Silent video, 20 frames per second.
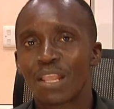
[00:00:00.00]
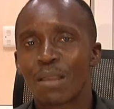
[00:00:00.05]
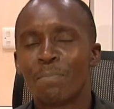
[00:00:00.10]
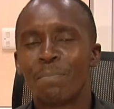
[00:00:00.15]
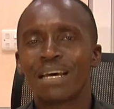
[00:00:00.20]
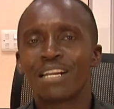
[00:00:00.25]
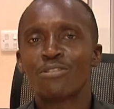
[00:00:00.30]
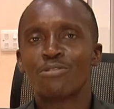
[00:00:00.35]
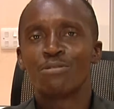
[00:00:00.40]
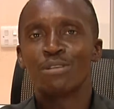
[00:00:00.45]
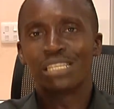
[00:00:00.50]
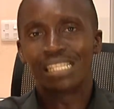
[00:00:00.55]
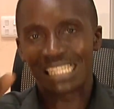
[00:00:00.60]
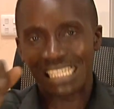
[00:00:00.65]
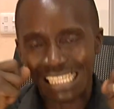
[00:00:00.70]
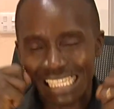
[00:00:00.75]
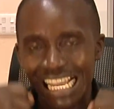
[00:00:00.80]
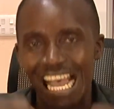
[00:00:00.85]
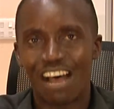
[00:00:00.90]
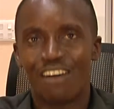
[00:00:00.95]
but you will
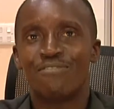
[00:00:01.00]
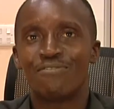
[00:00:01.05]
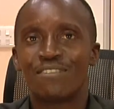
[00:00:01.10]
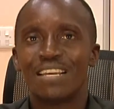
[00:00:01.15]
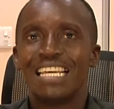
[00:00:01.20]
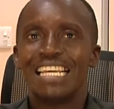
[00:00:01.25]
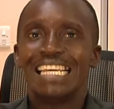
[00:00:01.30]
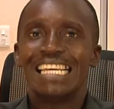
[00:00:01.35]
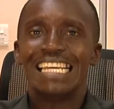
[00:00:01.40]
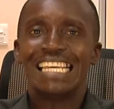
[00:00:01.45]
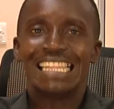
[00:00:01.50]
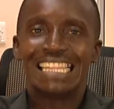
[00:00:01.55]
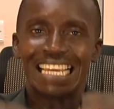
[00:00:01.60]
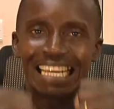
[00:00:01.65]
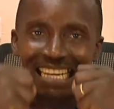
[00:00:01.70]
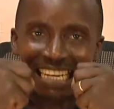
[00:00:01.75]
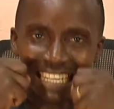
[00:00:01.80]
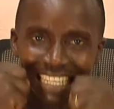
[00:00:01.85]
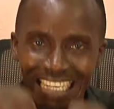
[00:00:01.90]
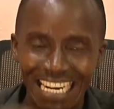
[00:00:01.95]
serve in the
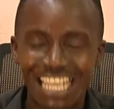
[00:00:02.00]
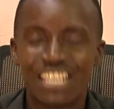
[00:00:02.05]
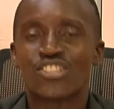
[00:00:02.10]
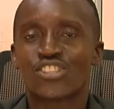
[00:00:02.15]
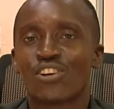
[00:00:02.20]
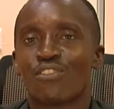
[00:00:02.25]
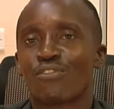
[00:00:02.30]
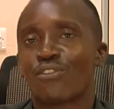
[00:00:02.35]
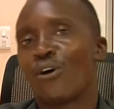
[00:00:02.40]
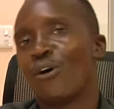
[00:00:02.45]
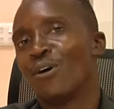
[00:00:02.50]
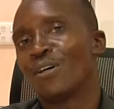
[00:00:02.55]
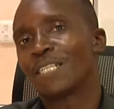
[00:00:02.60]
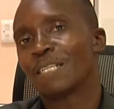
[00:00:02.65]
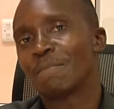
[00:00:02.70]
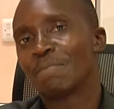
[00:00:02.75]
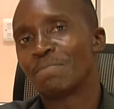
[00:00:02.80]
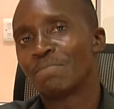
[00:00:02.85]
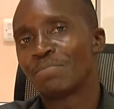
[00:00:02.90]
grace of God.